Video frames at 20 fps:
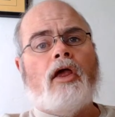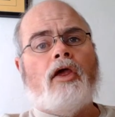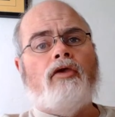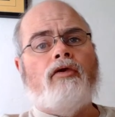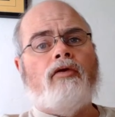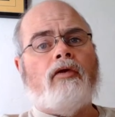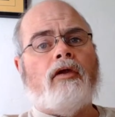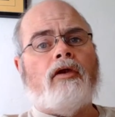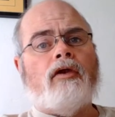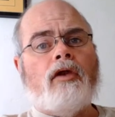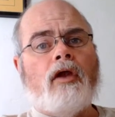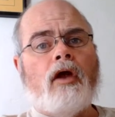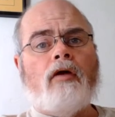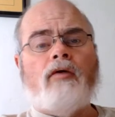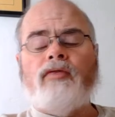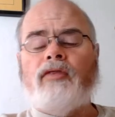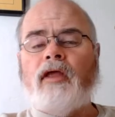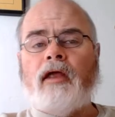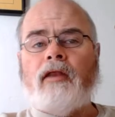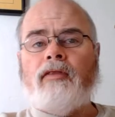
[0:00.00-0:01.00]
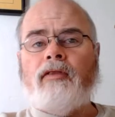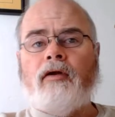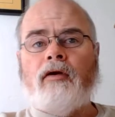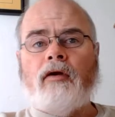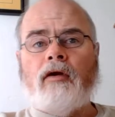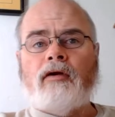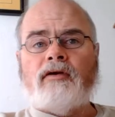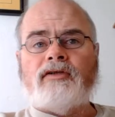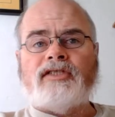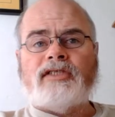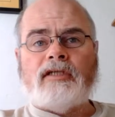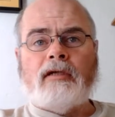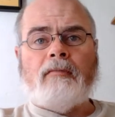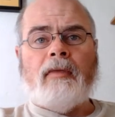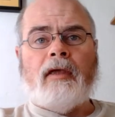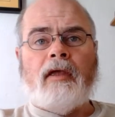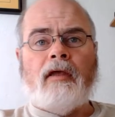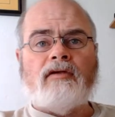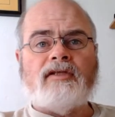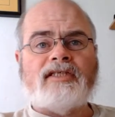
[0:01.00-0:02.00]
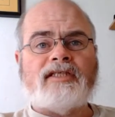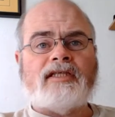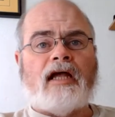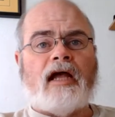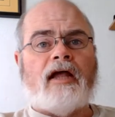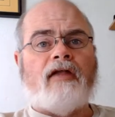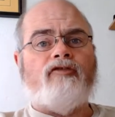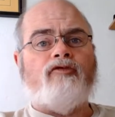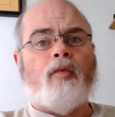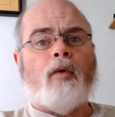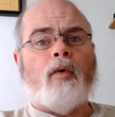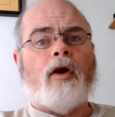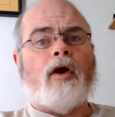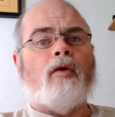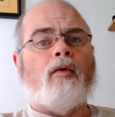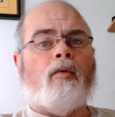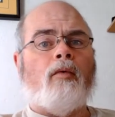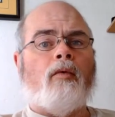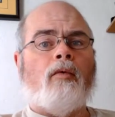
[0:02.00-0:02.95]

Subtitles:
you can note that there are some hillsides where